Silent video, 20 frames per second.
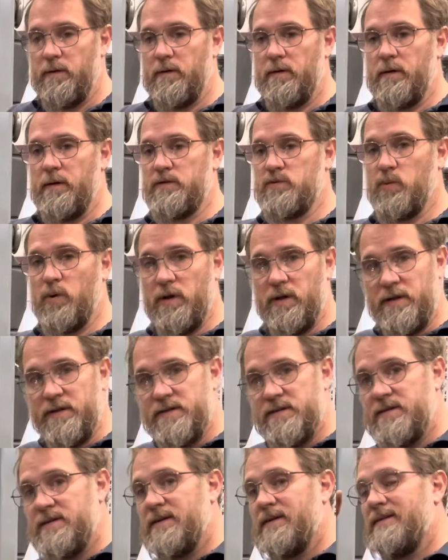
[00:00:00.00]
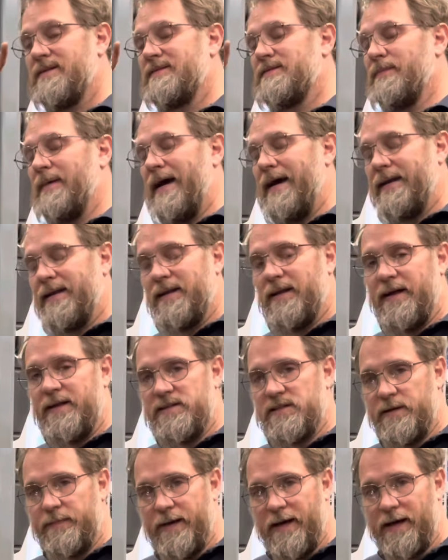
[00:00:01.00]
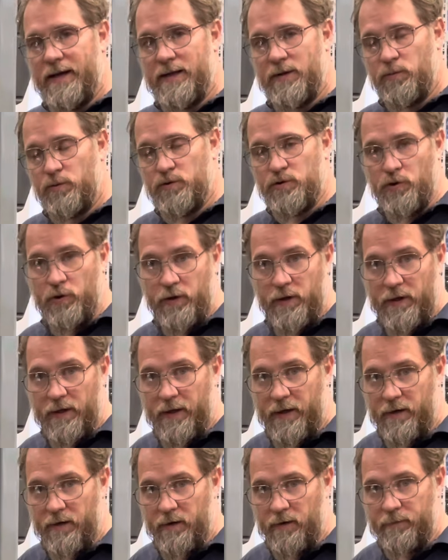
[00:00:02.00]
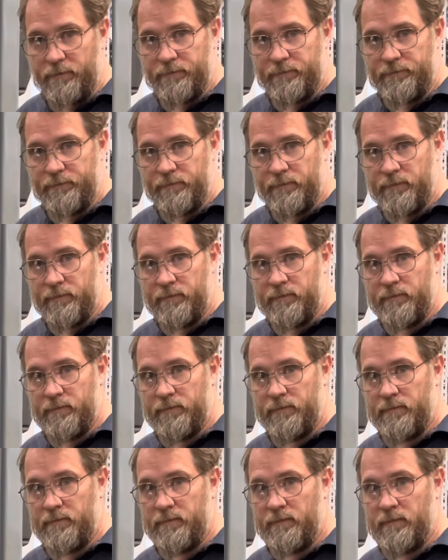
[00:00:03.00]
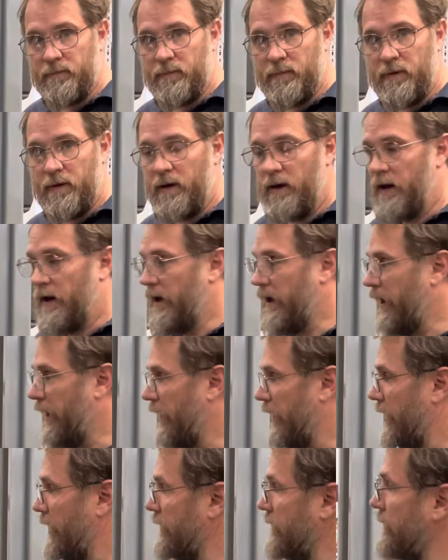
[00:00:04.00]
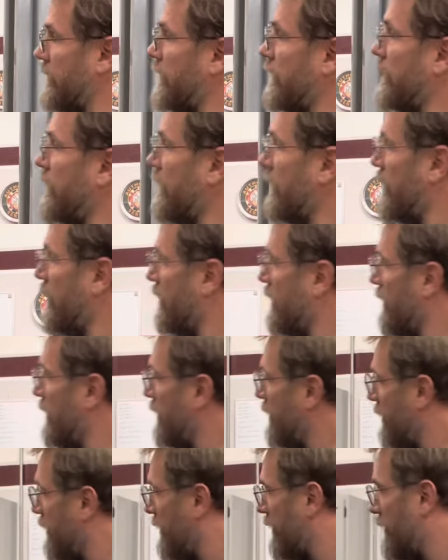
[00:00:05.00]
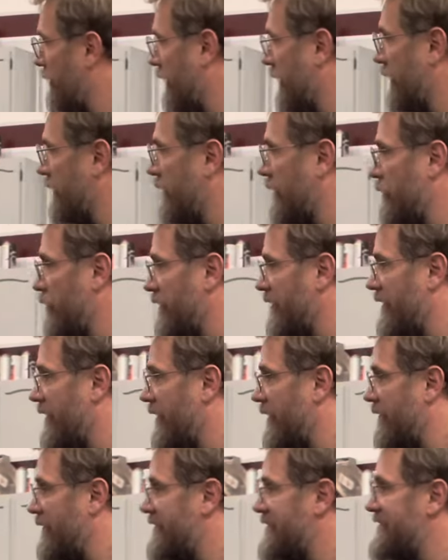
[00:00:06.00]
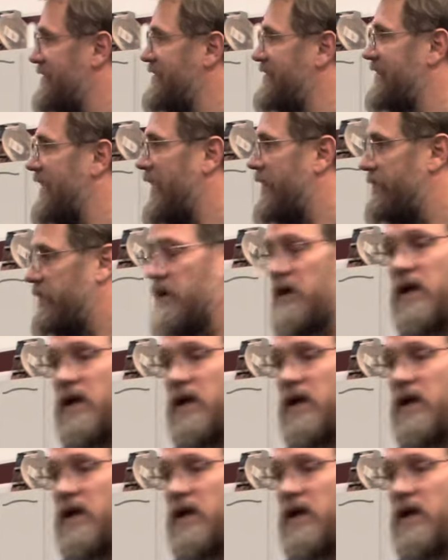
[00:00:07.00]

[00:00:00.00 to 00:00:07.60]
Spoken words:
as well as some added lights on the back that we'll show you later. And they ended up with safety